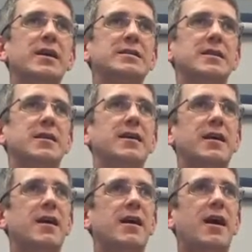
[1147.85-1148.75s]
I did. I,
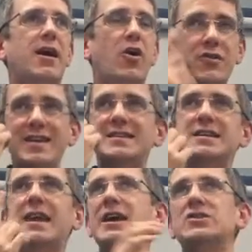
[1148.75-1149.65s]
on this
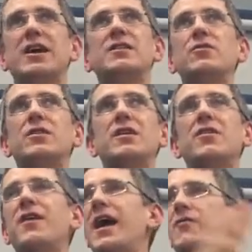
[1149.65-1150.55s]
occasion, I don't think
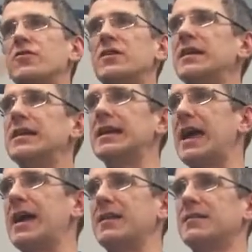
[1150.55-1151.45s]
I've ever done it
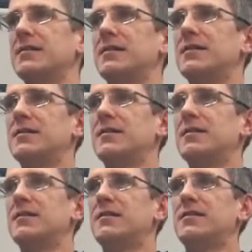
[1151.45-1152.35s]
again
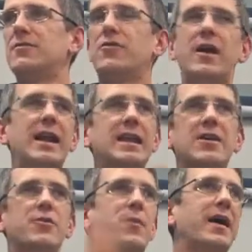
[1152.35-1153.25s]
for any
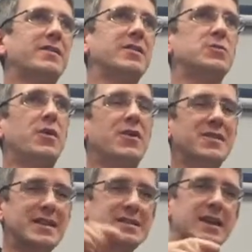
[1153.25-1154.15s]
other passage, but
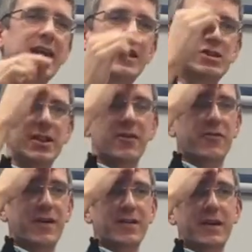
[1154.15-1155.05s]
on this occasion, I
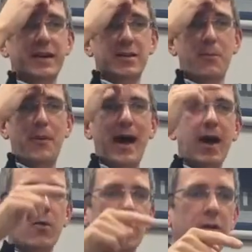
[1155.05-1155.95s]
felt like the
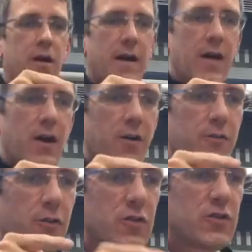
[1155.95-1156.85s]
power
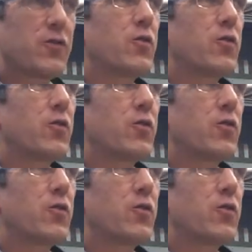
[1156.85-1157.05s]
of verse